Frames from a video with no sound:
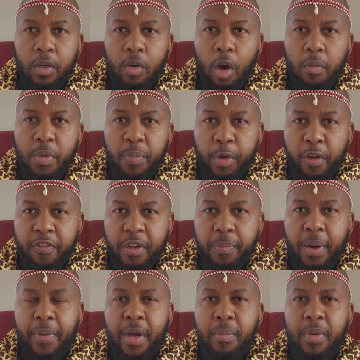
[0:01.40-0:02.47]
Call me Prophet
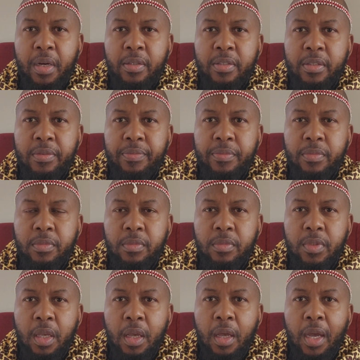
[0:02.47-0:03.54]
Phaphama.
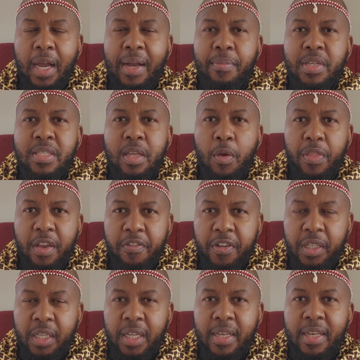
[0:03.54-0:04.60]
I'm a South
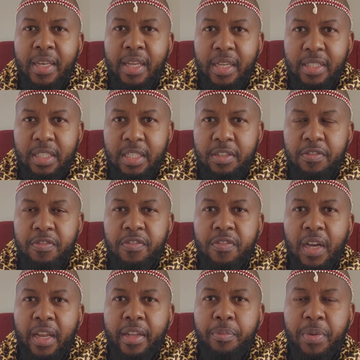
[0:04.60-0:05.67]
African native
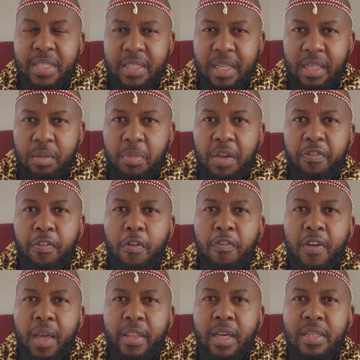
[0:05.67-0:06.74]
100%. My
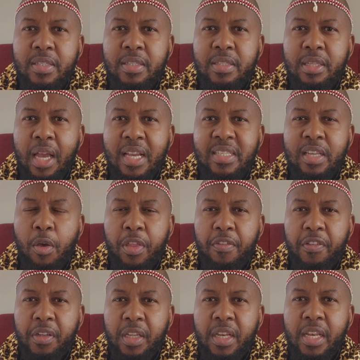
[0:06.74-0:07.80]
forefathers are South
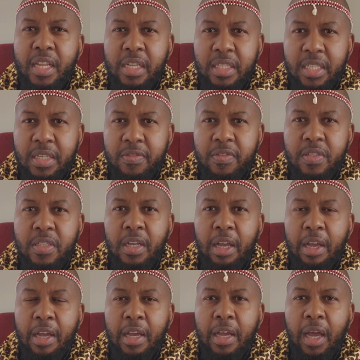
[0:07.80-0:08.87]
African natives
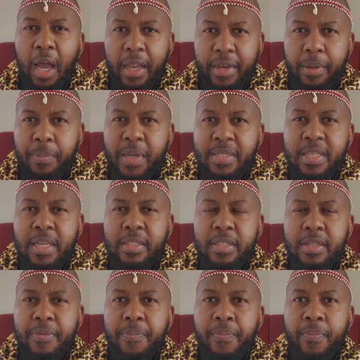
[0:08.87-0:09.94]
100%.